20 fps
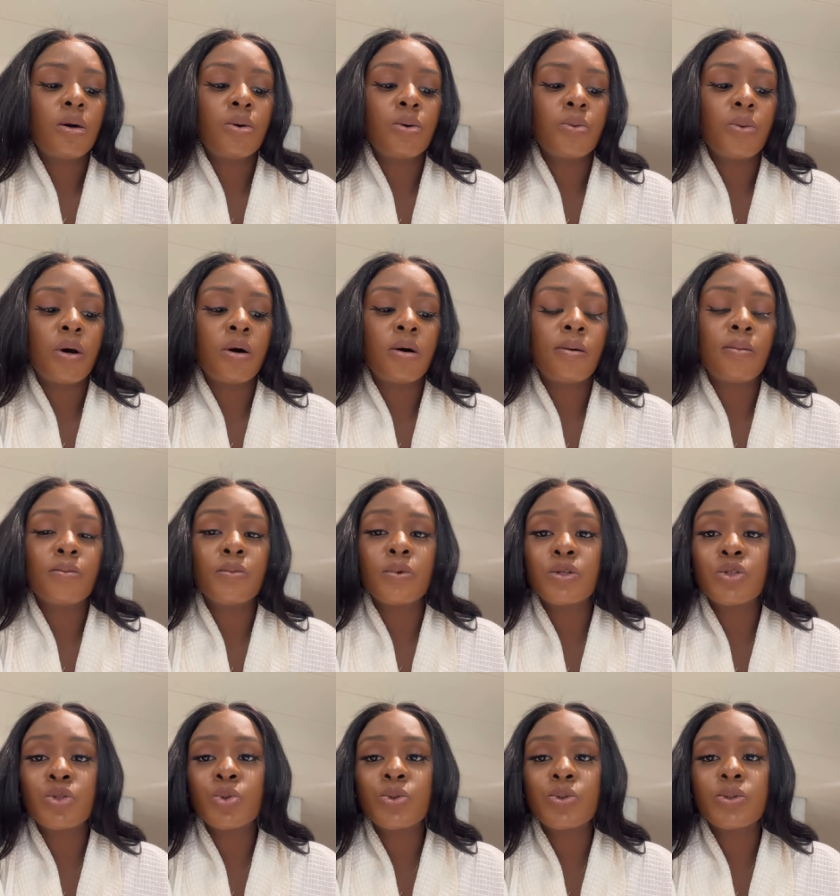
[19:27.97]
we
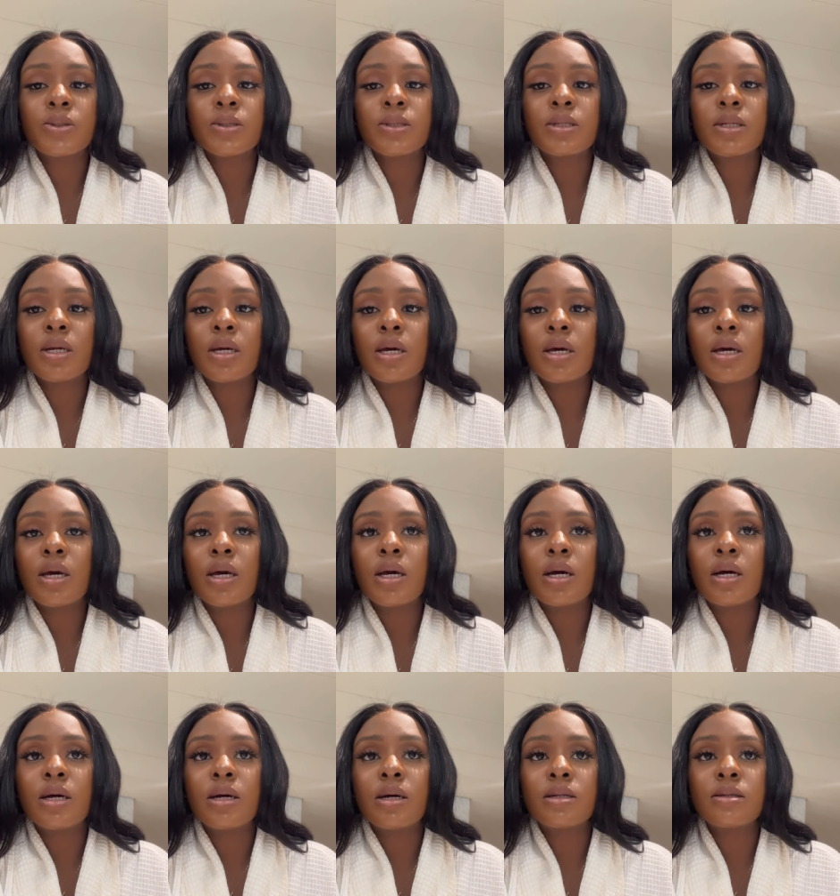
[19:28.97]
took today
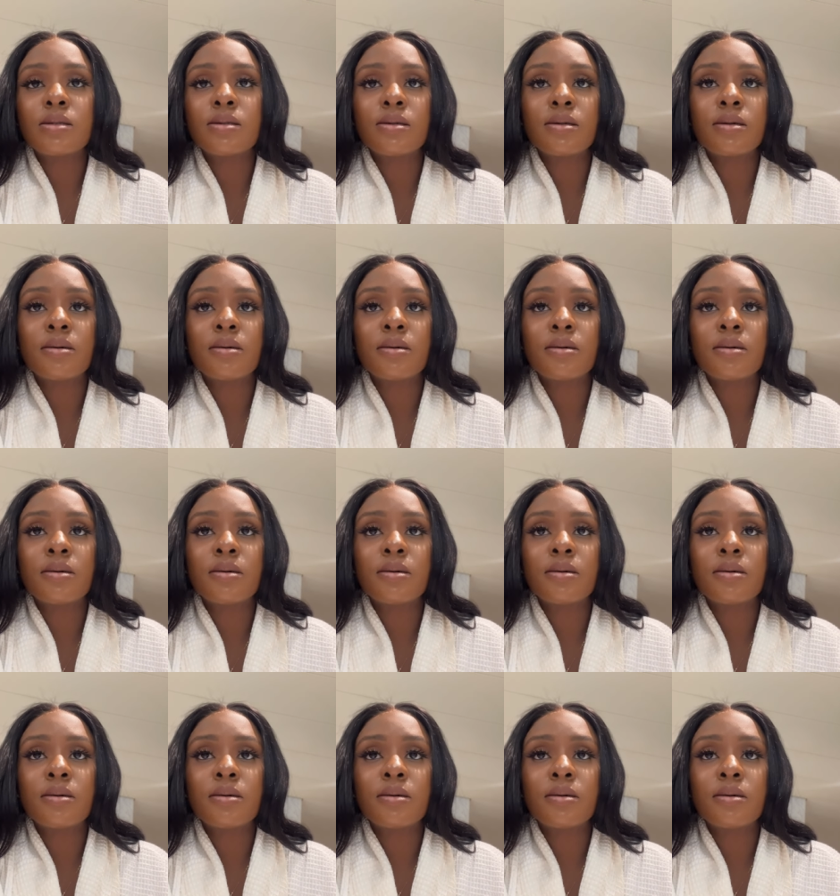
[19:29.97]
and